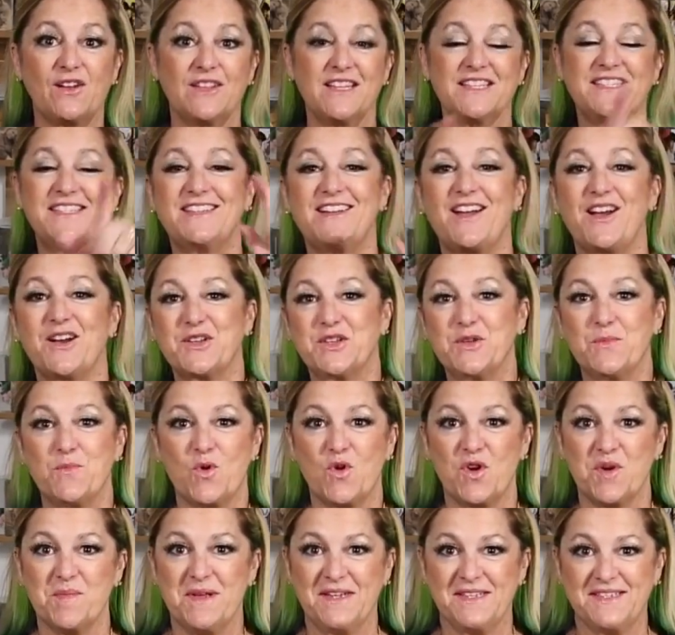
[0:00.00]
Let's talk some
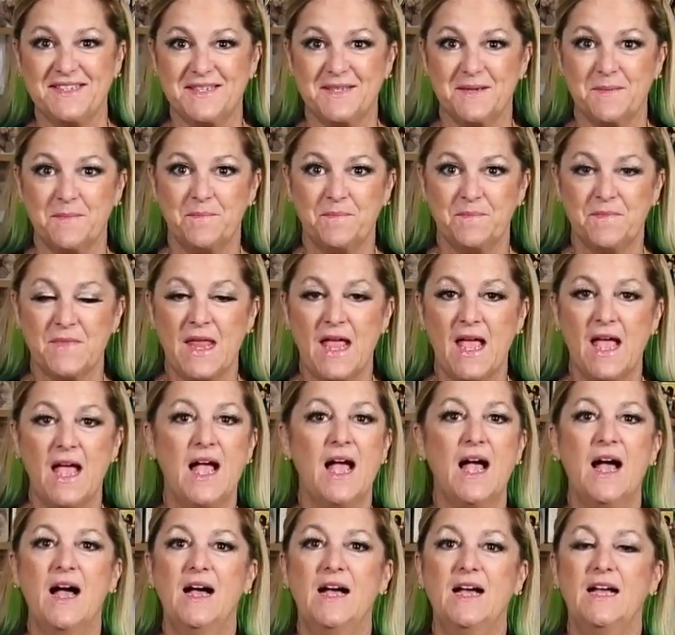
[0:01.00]
ornaments.
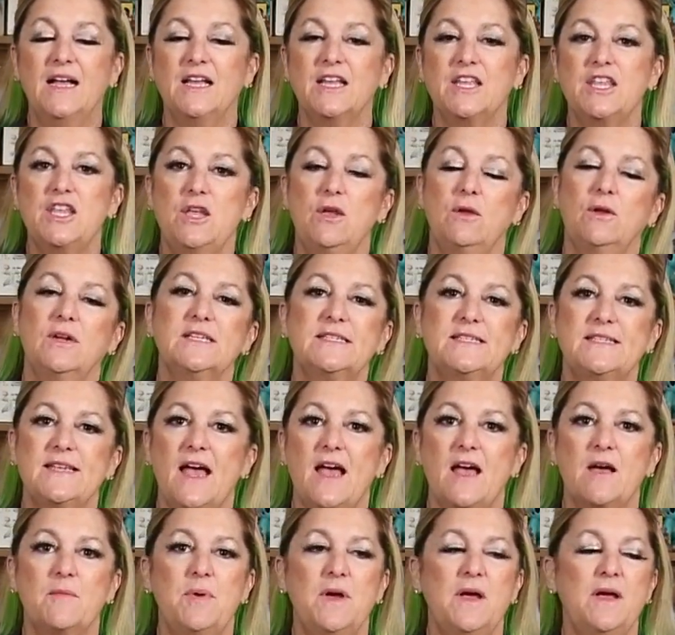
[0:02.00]

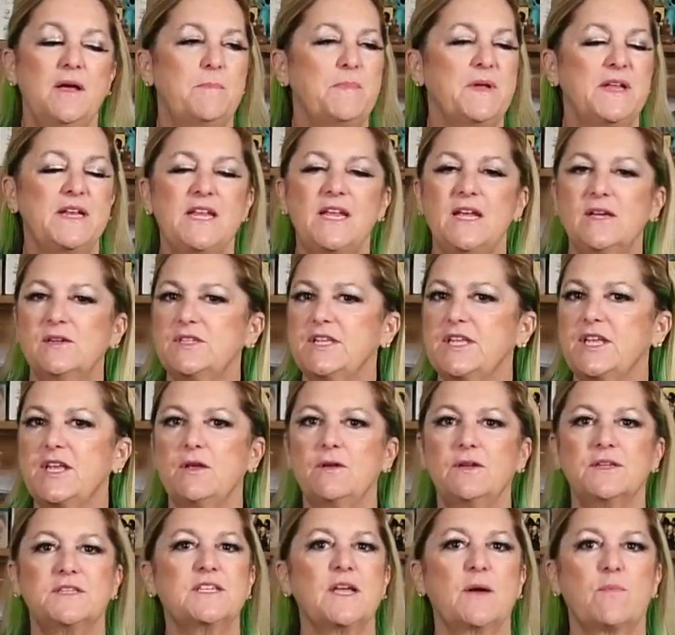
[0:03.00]
Unisub, been using
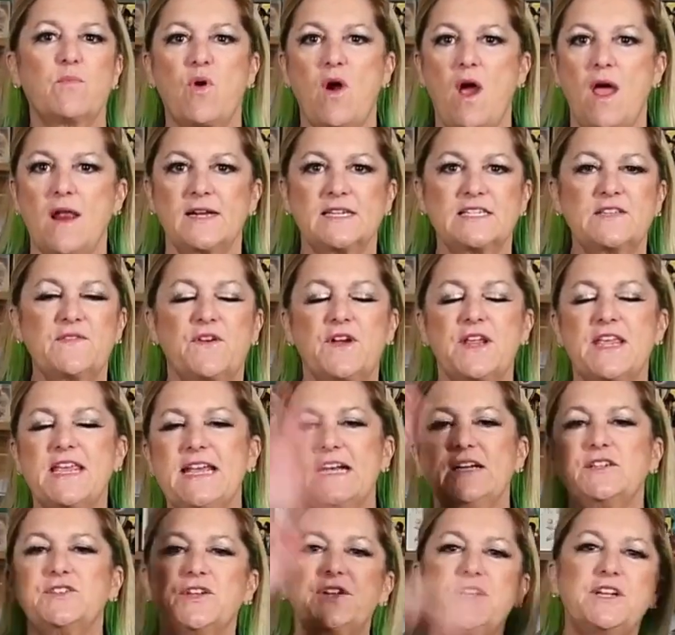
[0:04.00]
Unisub products for
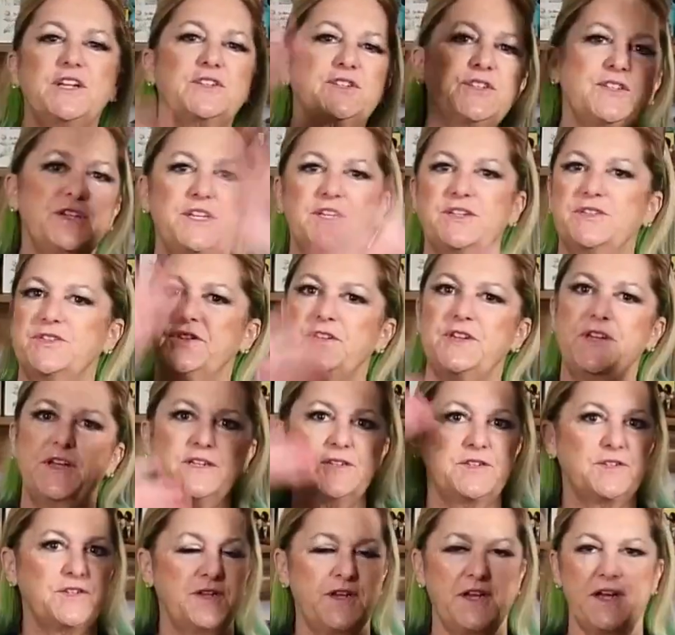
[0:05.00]
years and years and years and
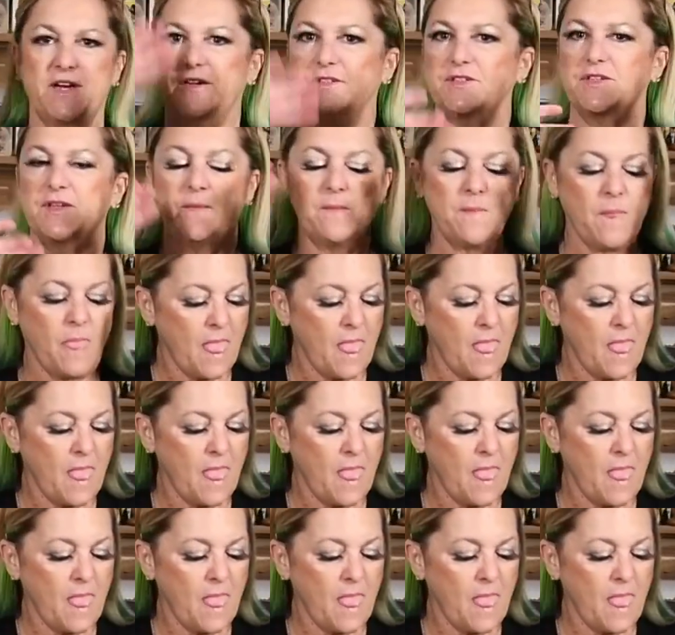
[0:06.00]
years and years.